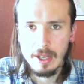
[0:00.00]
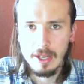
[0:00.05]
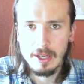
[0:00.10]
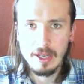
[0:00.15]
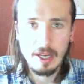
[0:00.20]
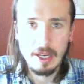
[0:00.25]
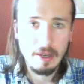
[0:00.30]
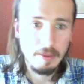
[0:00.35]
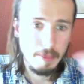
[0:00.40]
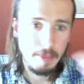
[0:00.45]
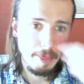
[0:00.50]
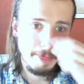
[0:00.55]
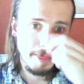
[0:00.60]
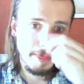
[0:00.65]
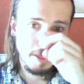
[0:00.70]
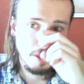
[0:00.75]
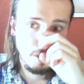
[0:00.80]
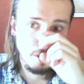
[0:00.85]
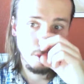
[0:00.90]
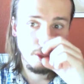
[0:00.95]
Now,
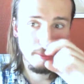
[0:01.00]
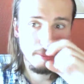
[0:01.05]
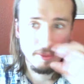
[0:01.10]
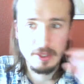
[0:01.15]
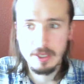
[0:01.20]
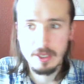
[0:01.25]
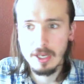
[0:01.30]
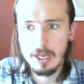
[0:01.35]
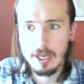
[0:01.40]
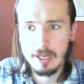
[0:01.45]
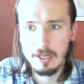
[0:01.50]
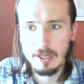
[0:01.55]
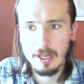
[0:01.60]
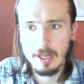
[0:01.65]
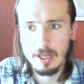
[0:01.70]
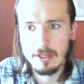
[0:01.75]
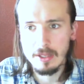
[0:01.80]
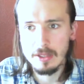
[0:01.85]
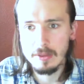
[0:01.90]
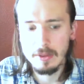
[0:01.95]
Gulp is not
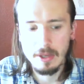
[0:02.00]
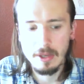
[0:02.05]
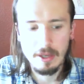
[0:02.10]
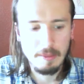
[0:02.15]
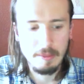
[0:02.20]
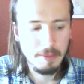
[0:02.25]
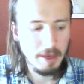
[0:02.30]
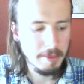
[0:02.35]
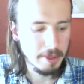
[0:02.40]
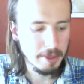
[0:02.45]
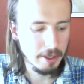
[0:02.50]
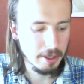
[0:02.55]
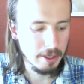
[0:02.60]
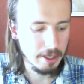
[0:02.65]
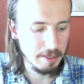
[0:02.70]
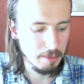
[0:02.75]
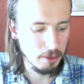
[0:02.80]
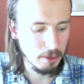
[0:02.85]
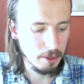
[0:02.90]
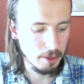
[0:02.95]
as popular
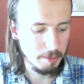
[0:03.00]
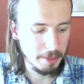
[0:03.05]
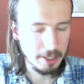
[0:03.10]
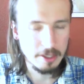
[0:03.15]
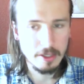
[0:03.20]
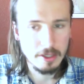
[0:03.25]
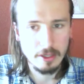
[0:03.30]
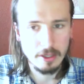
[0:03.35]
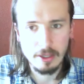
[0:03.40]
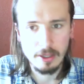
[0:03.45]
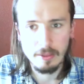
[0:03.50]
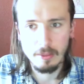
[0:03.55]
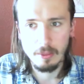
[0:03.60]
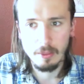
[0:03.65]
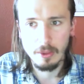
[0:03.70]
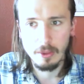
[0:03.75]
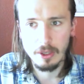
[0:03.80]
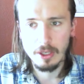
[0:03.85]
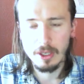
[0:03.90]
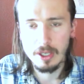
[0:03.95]
anymore because
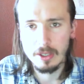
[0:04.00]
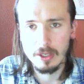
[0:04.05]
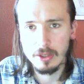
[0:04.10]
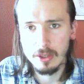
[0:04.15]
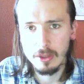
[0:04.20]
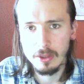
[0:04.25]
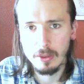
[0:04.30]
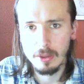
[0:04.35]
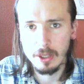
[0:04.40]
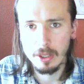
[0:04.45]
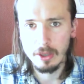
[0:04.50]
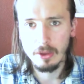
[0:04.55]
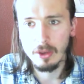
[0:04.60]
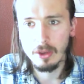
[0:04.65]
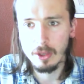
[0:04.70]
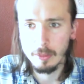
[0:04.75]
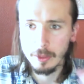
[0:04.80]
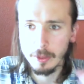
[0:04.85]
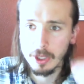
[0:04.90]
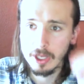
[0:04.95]
what you can do in
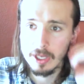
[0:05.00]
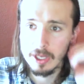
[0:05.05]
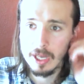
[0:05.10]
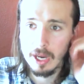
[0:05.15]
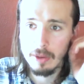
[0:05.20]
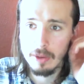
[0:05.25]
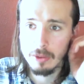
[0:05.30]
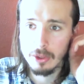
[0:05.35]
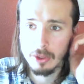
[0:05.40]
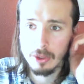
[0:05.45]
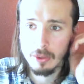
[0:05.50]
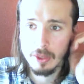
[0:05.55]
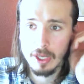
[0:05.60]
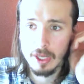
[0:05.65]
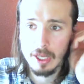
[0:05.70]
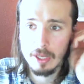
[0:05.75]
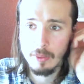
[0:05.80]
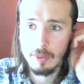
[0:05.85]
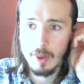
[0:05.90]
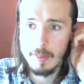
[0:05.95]
Gulp, you can now do
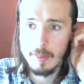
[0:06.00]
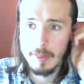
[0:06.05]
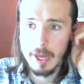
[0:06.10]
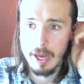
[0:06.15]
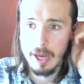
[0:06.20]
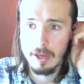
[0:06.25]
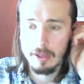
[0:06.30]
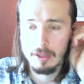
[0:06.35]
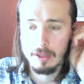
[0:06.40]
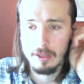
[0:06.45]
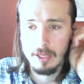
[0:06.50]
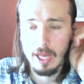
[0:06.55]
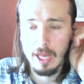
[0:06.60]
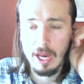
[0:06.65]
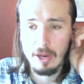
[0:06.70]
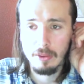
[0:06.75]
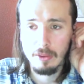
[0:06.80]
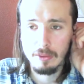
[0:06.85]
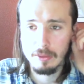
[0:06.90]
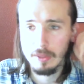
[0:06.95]
in Webpack
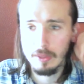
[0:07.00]
now.